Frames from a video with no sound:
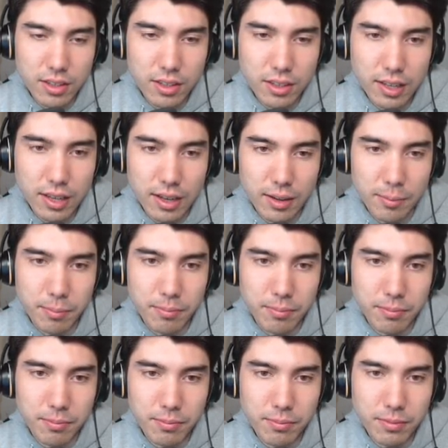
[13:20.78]
Yeah.
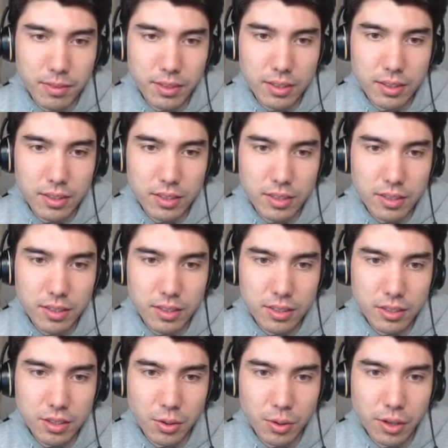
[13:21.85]

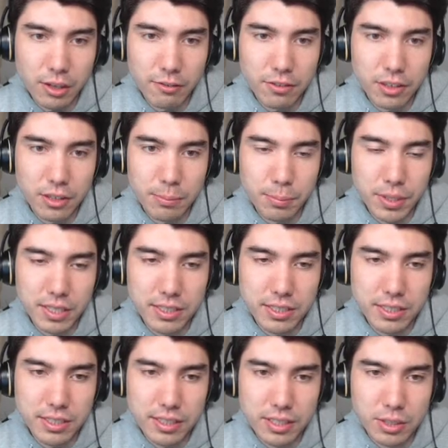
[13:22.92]
Going for the piece
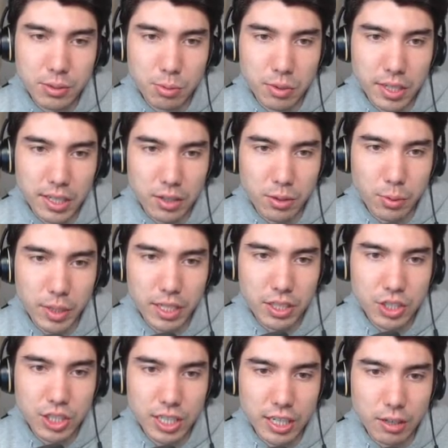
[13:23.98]
this way. Queen
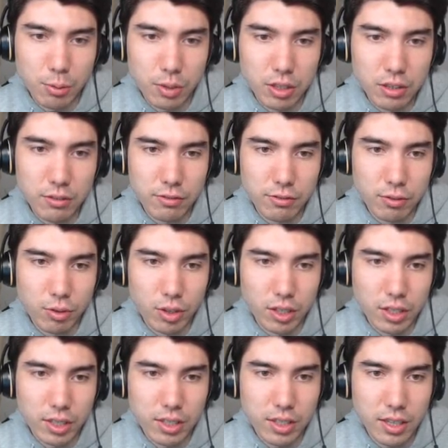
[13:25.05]
check with the
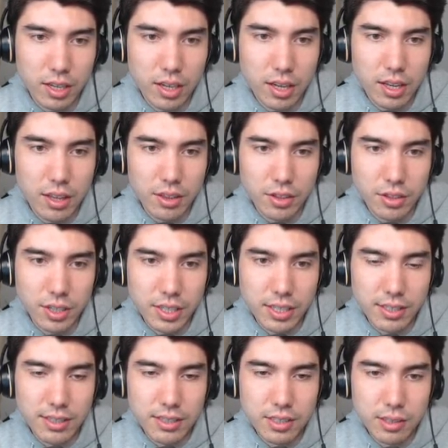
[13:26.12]
fork. There
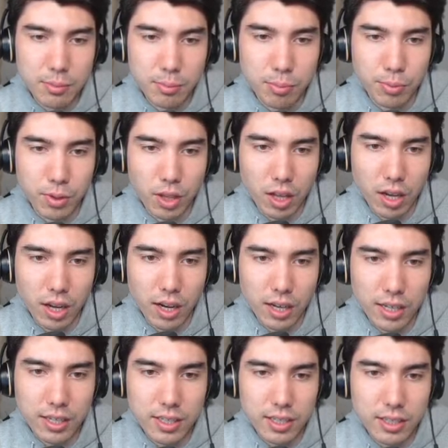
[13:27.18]
is the
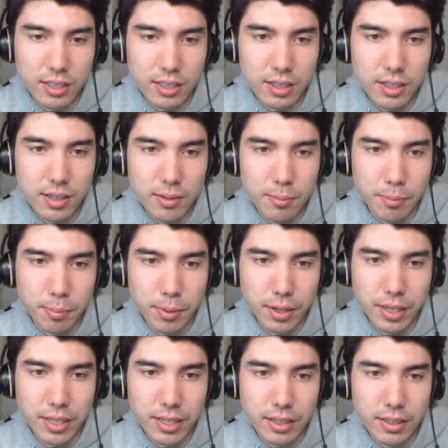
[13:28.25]
block.
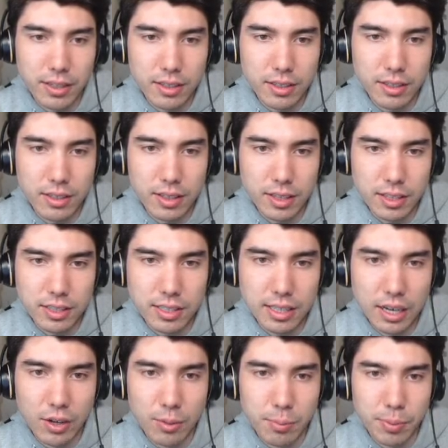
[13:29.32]
But it's
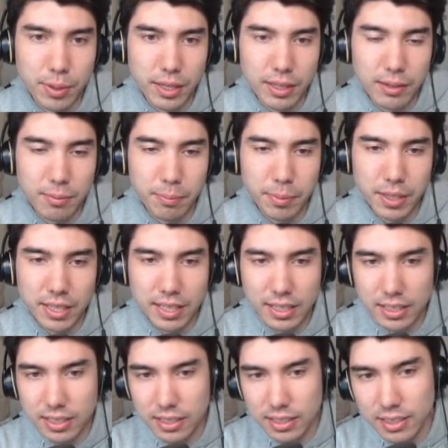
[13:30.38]
now a pinned
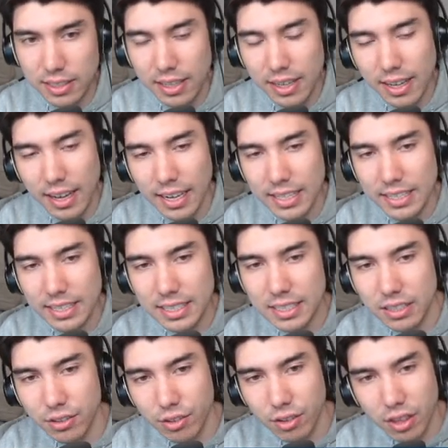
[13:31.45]
piece. I
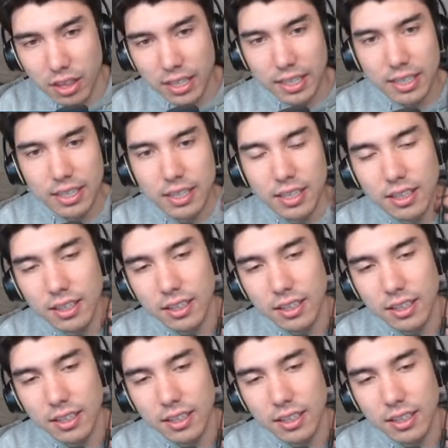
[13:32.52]
still think...